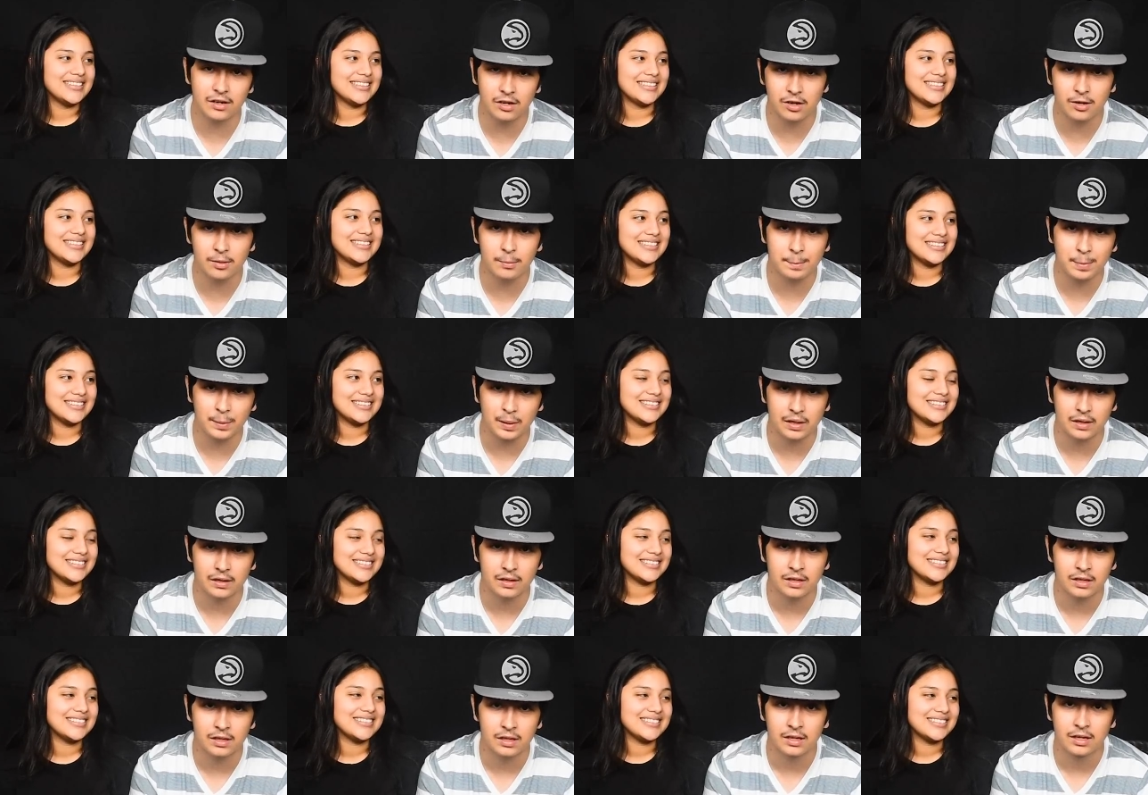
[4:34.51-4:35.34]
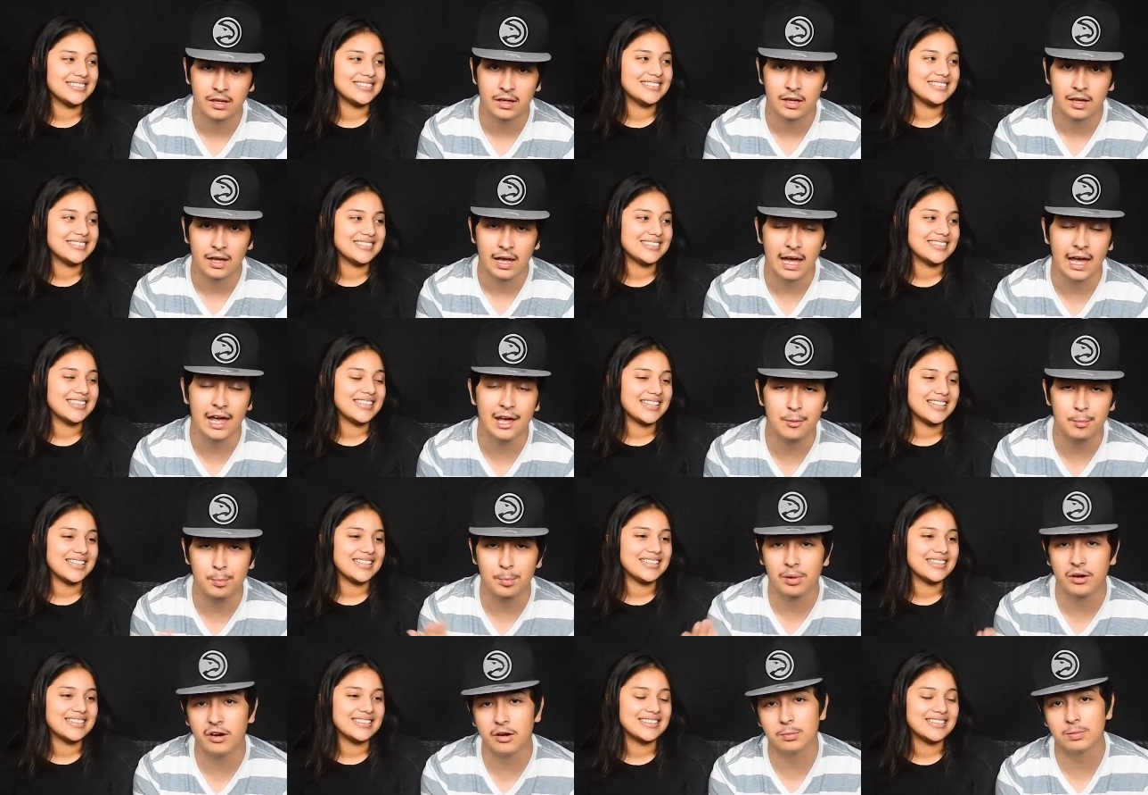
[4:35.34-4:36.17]
Speaker 1: up at
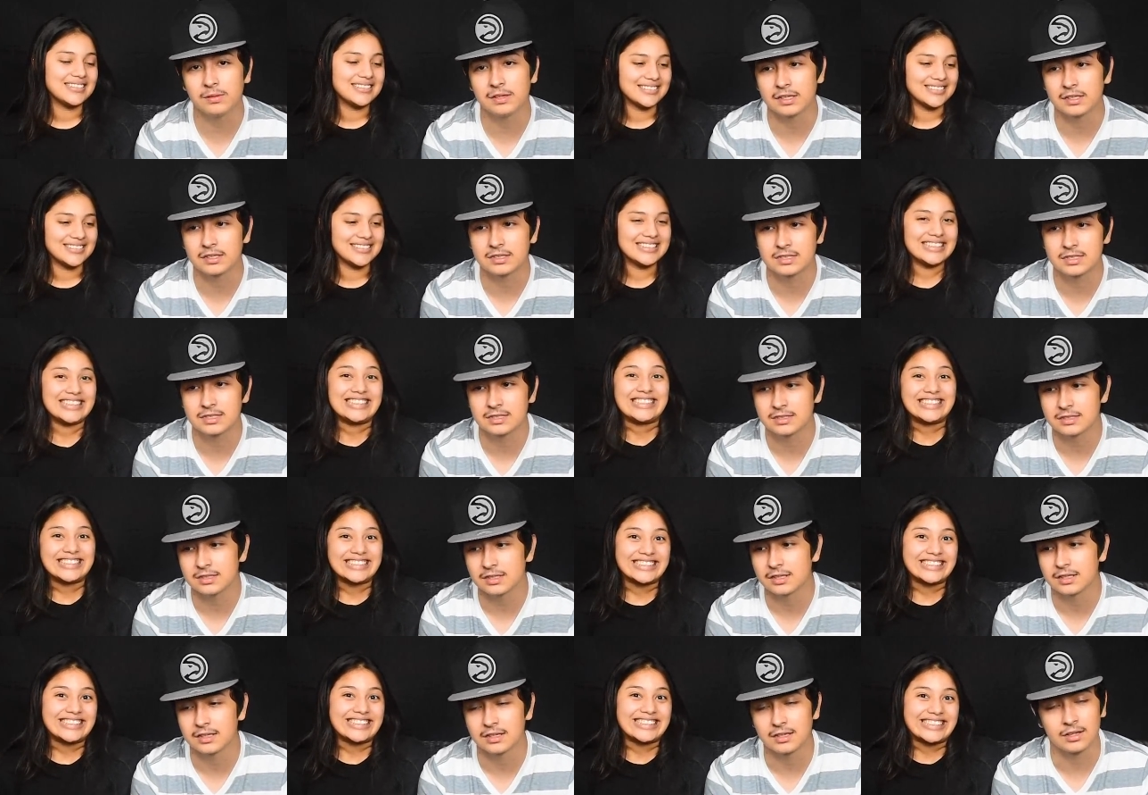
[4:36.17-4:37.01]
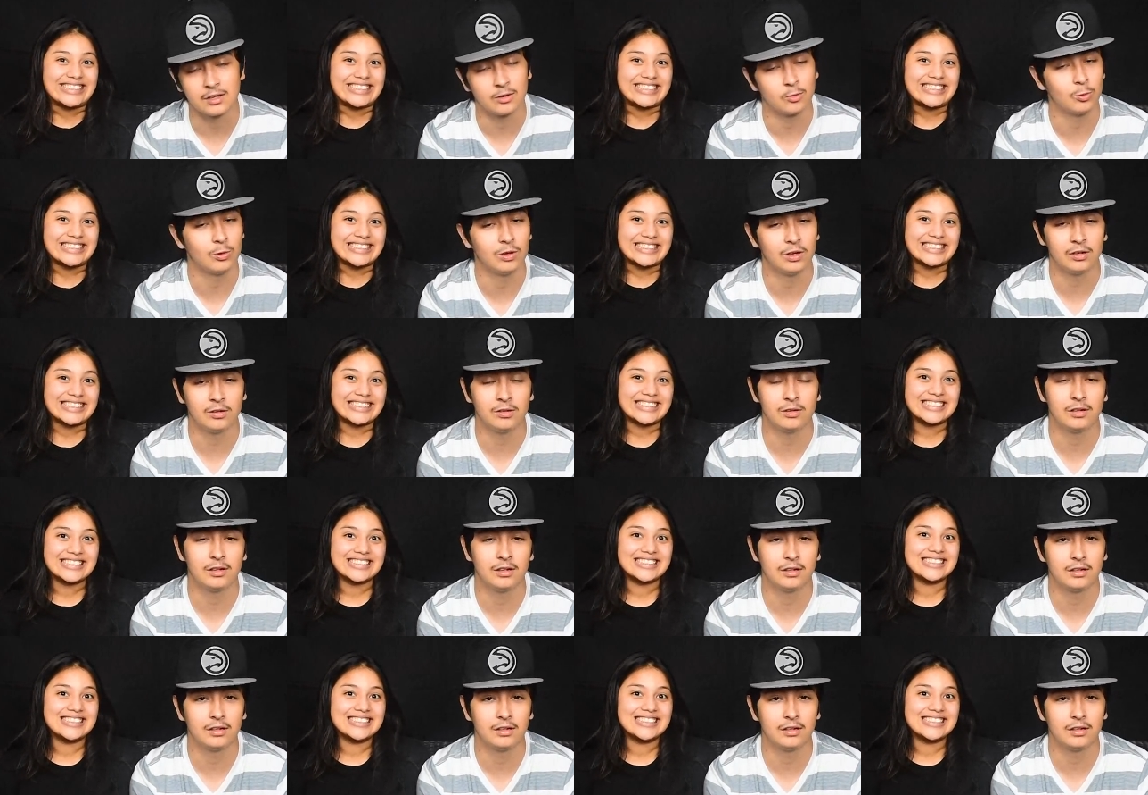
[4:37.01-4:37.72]
Publix. Well,